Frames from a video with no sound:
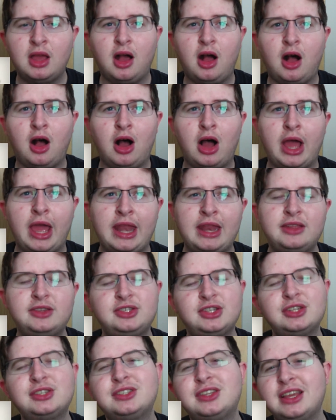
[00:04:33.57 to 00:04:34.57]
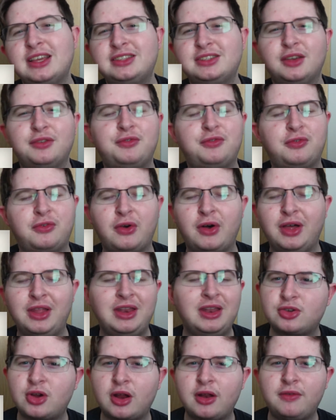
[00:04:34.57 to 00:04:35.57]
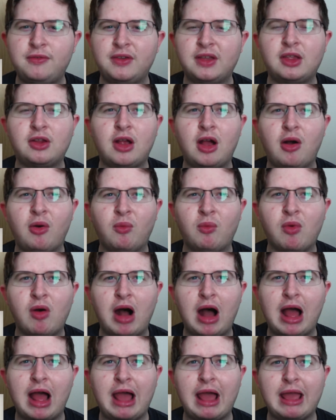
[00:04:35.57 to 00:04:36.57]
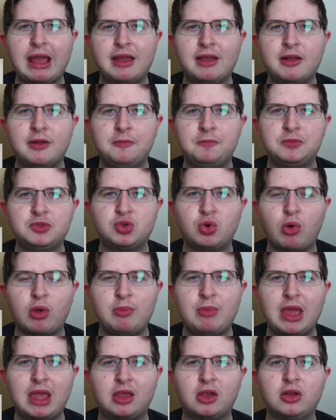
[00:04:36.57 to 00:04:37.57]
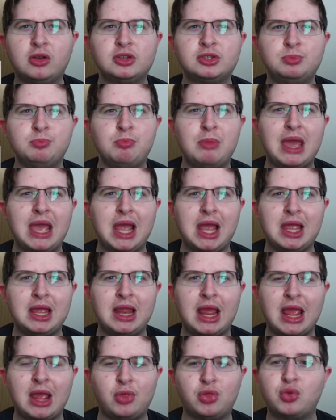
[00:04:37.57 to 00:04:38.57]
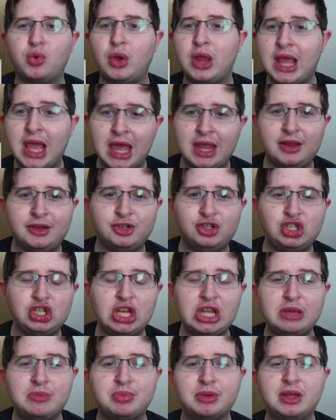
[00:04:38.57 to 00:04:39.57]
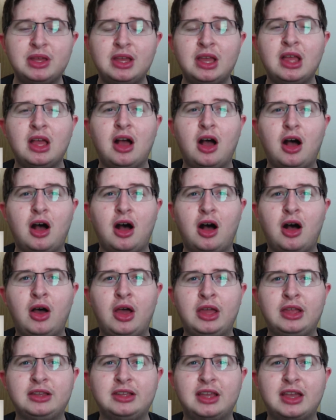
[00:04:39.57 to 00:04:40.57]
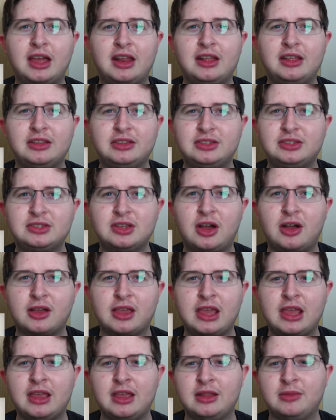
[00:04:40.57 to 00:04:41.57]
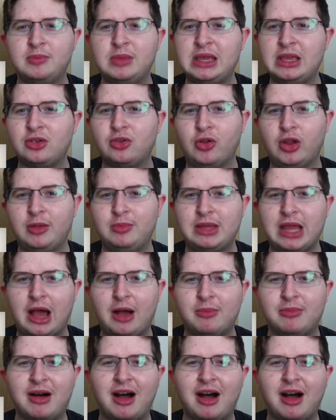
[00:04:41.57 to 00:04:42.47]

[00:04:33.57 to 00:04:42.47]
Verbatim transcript: Uh, and it's just, it's a fun trying to figure out why toy makers made a three headed sheep uh, and kind of talking and being creeped out